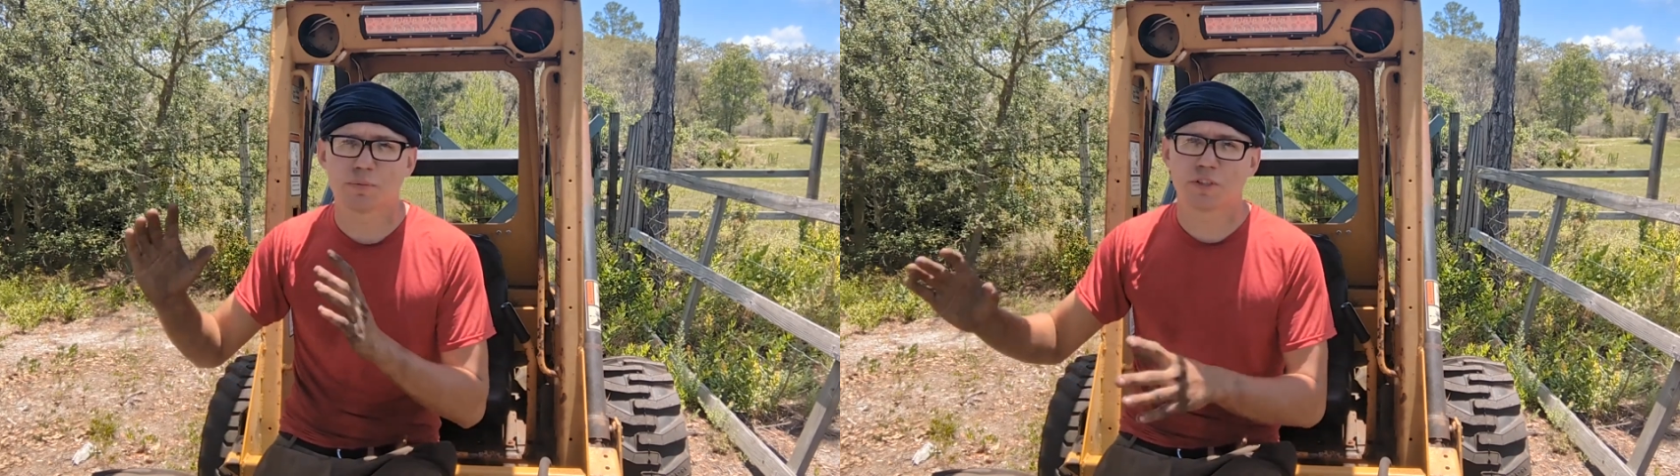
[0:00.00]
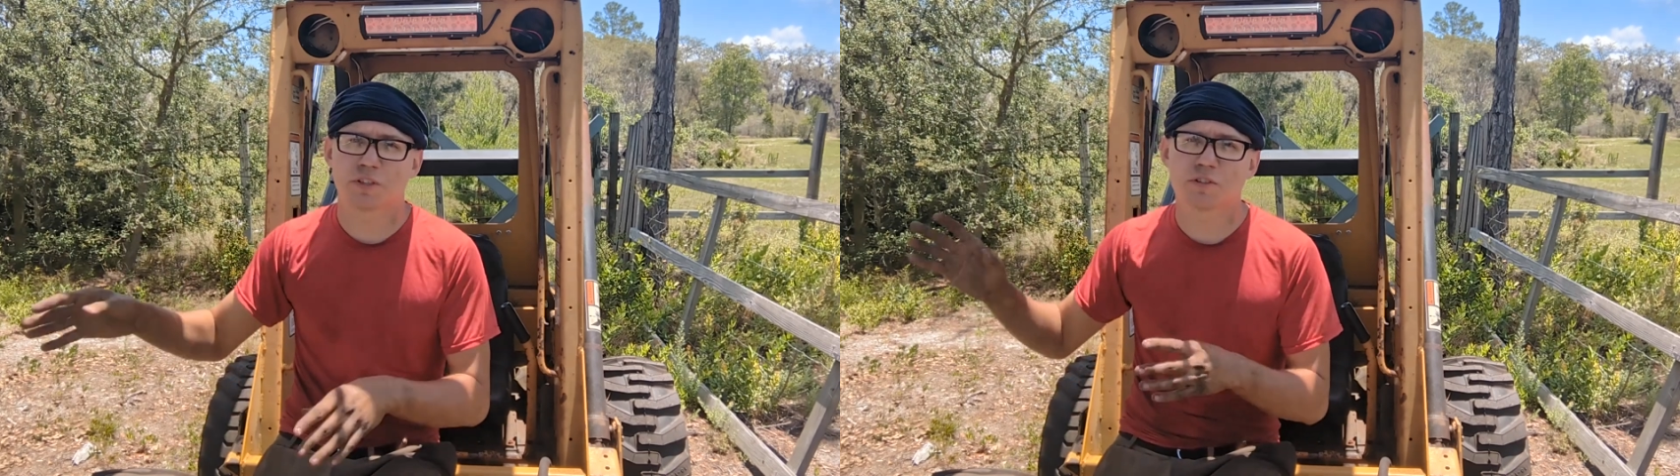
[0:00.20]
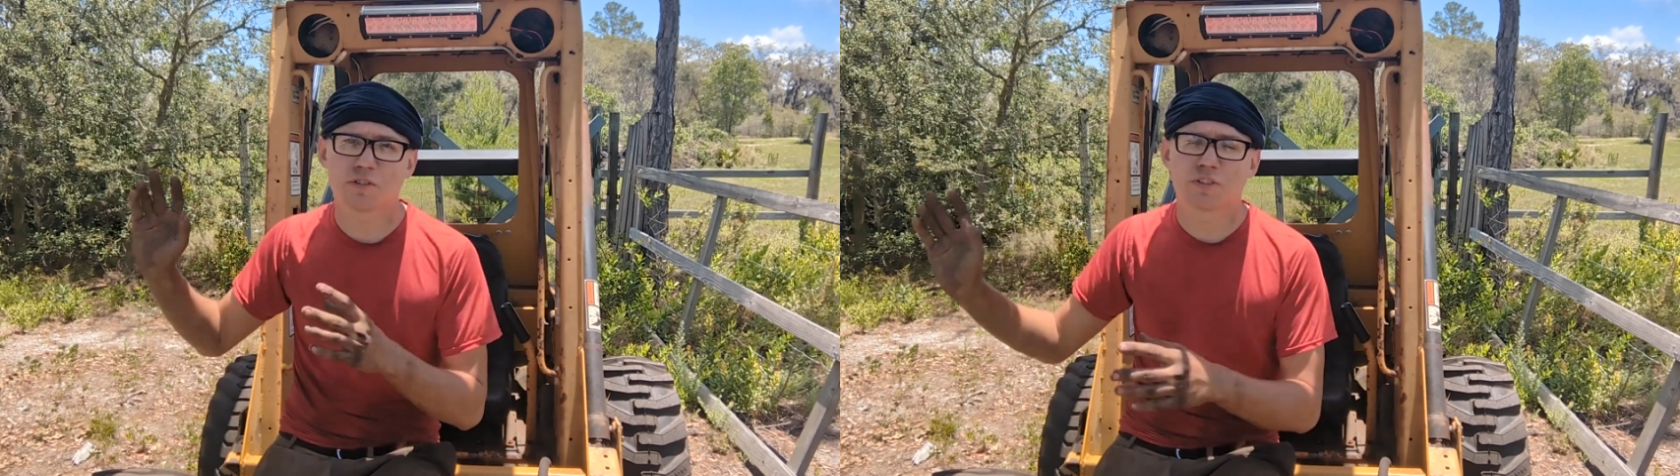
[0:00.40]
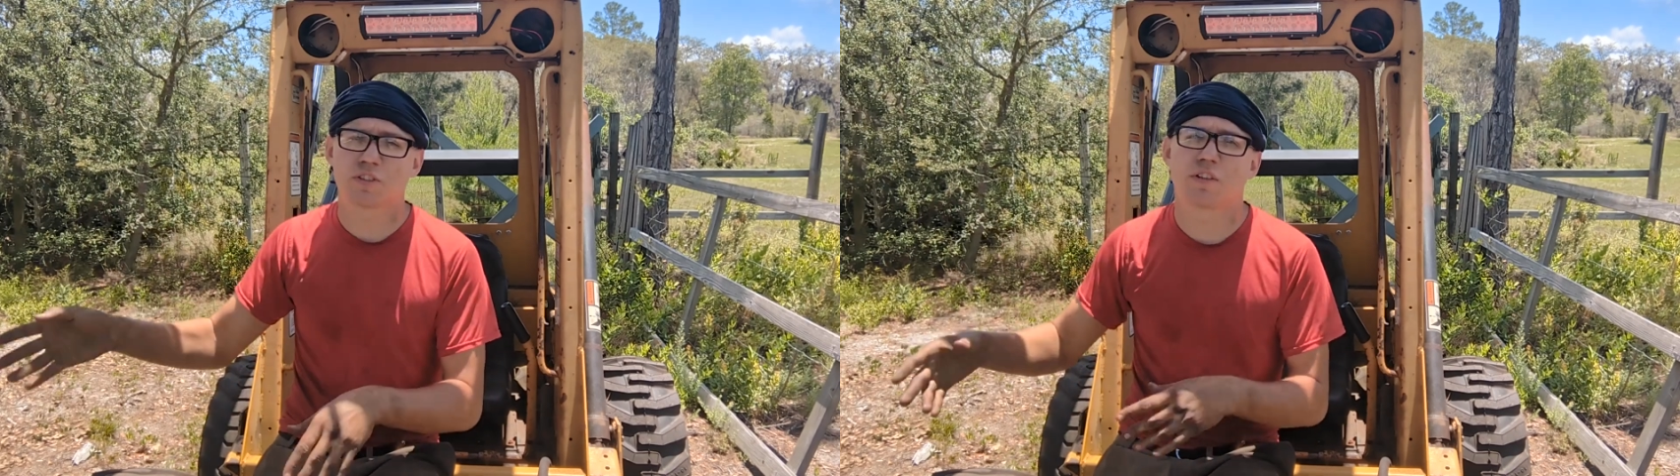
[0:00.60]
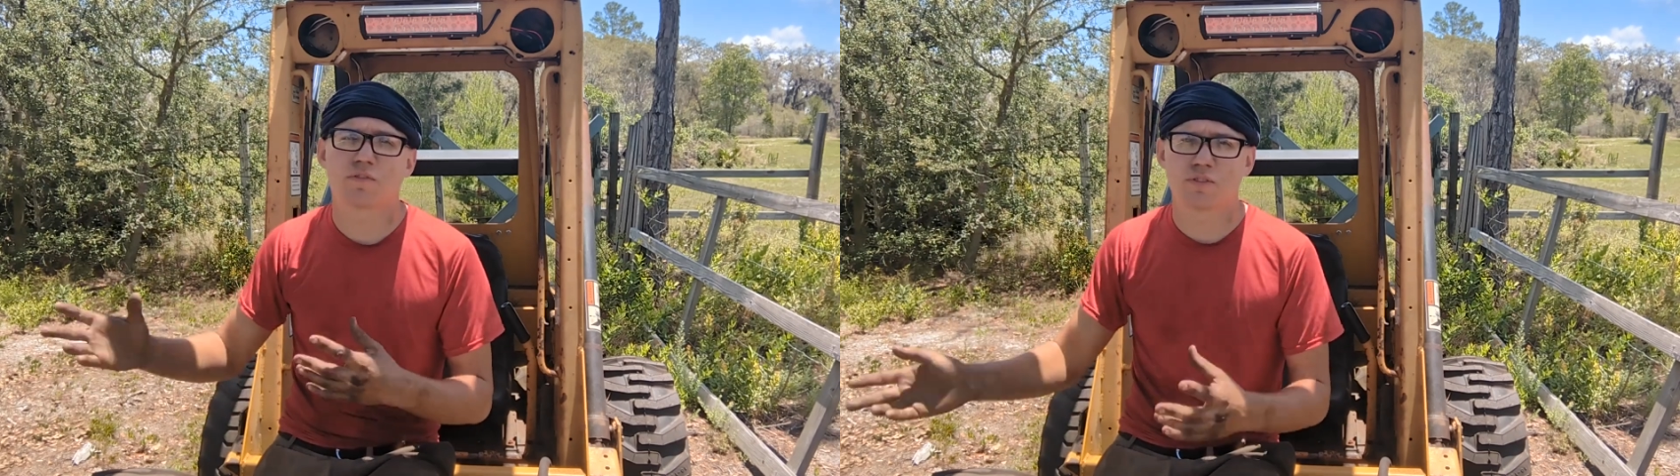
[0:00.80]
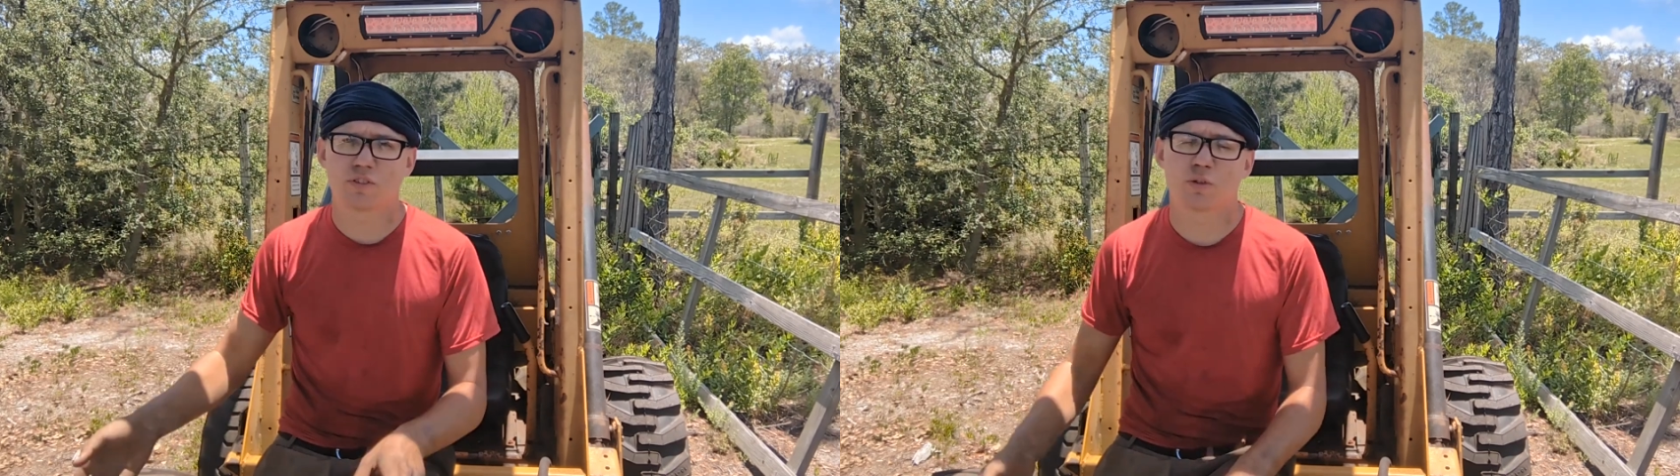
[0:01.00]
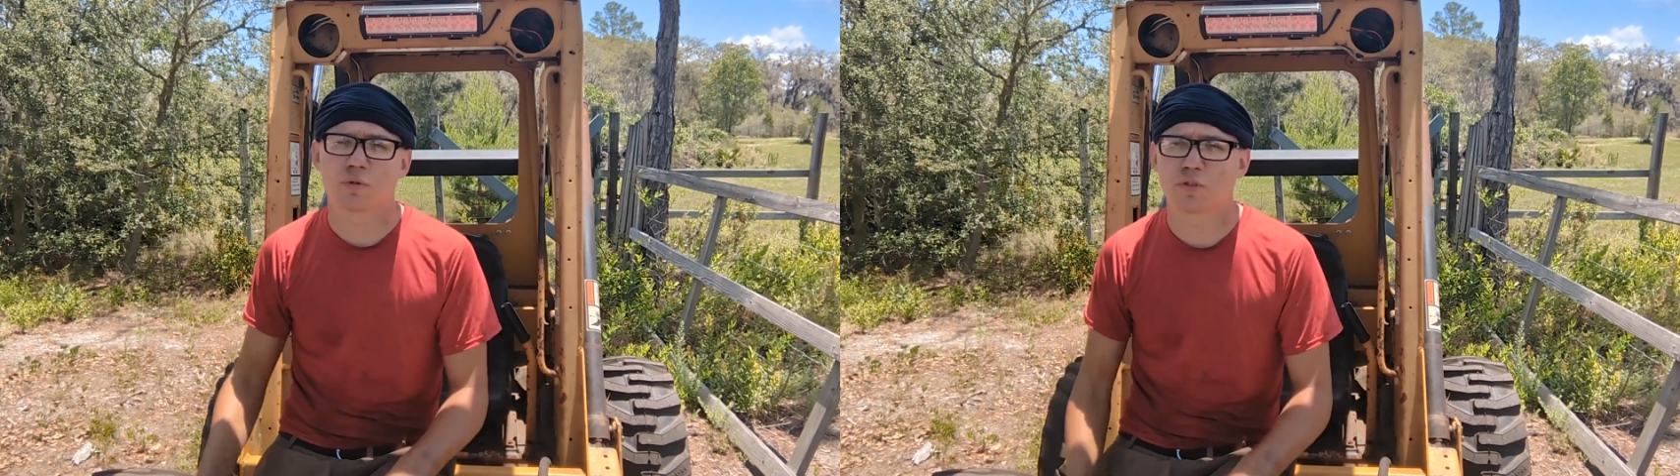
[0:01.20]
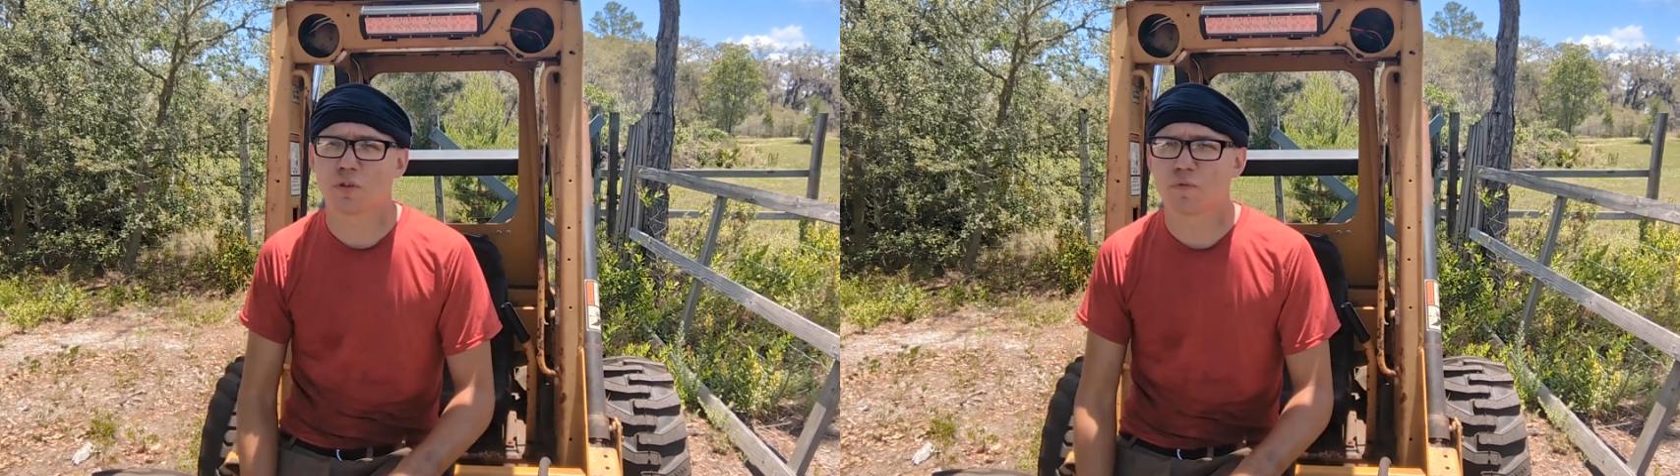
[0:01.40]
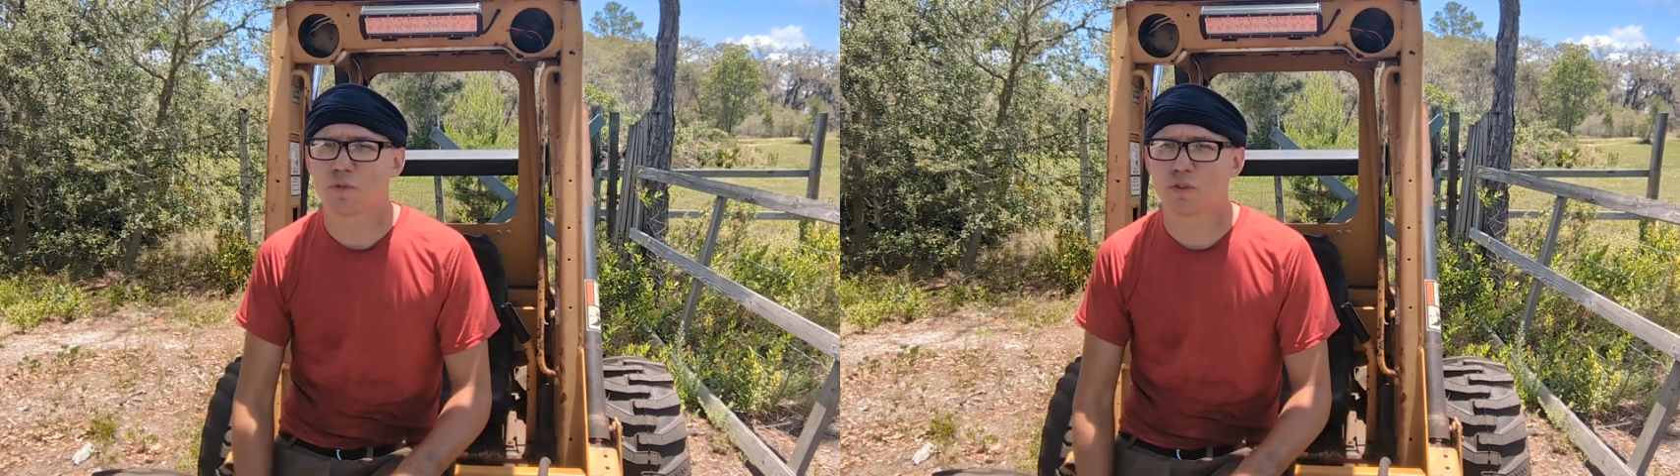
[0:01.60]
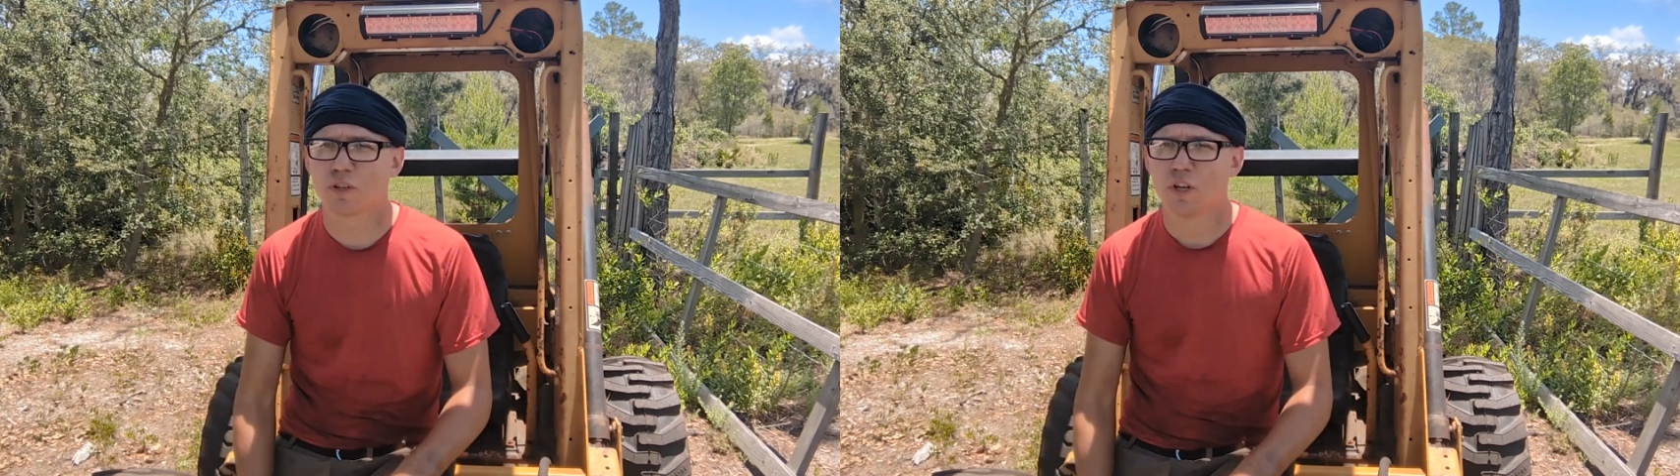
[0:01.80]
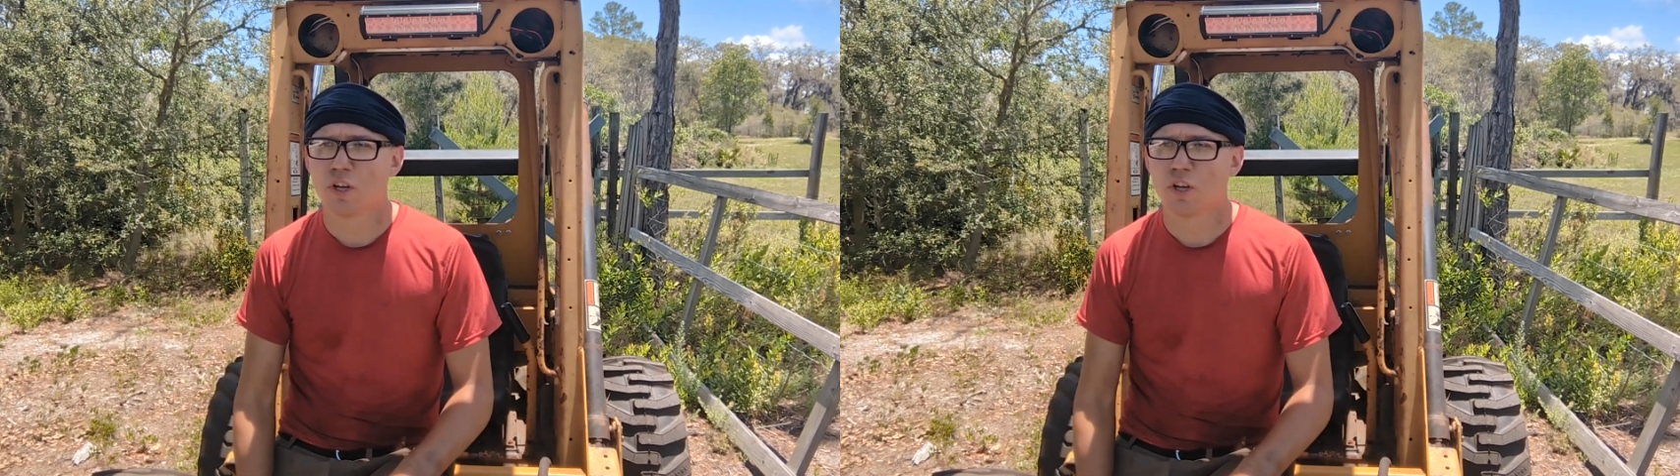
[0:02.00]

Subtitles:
materials, stuff, and so on and so forth.